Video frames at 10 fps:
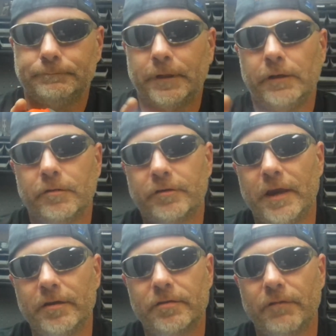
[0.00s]
in this
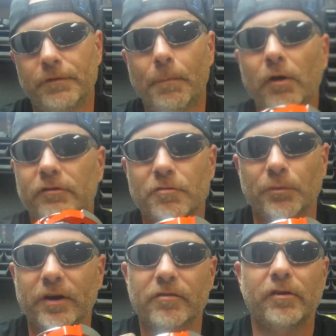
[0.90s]
case, if you bought the
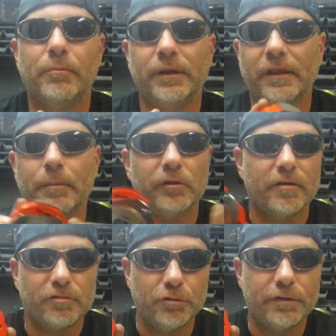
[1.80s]
springs, they'd be
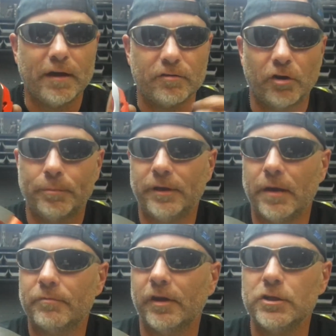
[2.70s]
labeled as 2000
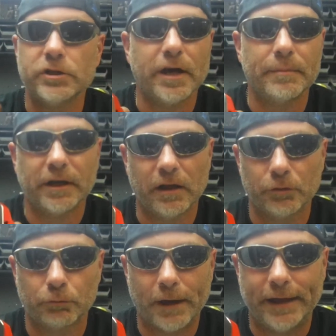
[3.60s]
RPMs. They usually come in the
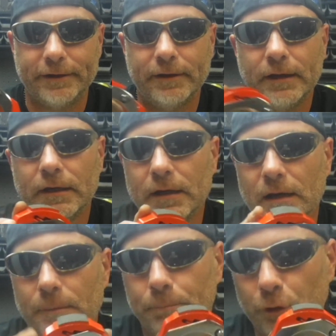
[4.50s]
color red.
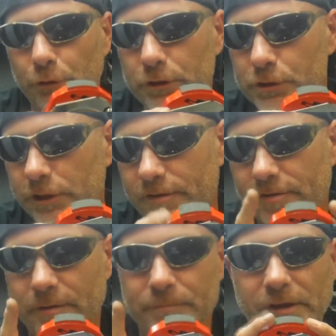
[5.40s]
Blue usually
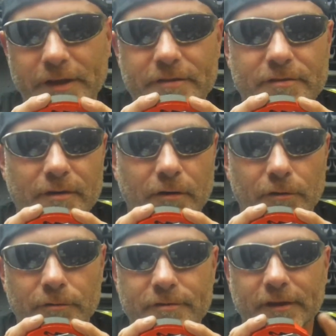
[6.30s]
simulates
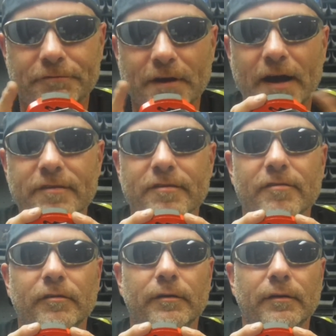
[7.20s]
or signifies
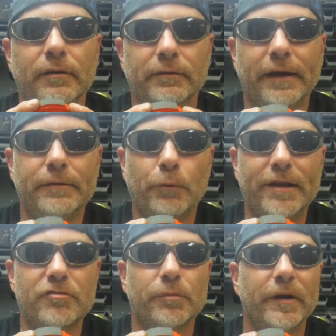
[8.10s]
it's a
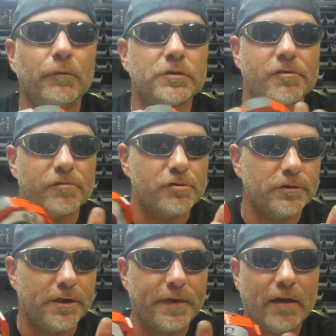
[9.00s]
lightweight spring, which is
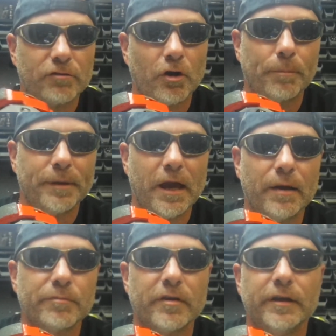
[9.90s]
usually 1000
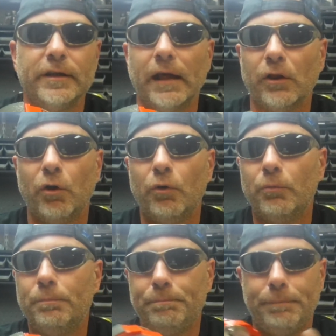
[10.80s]
RPMs, and
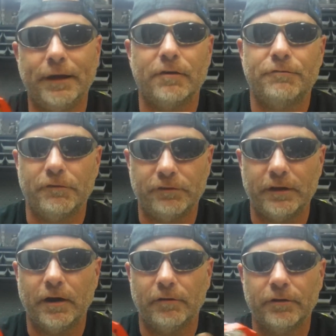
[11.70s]
yellow bings
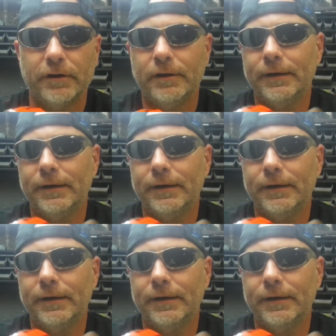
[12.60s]
1500.